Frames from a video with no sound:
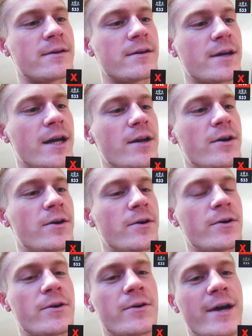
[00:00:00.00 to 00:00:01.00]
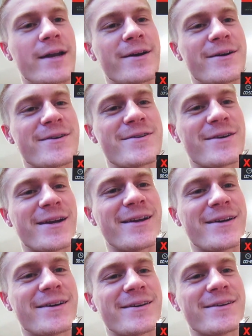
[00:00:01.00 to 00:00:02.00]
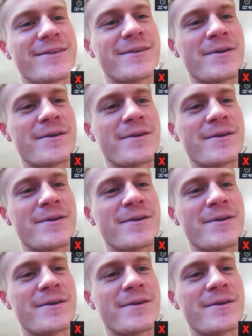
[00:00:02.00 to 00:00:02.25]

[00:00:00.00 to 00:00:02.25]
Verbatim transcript: Hello, hello, hello.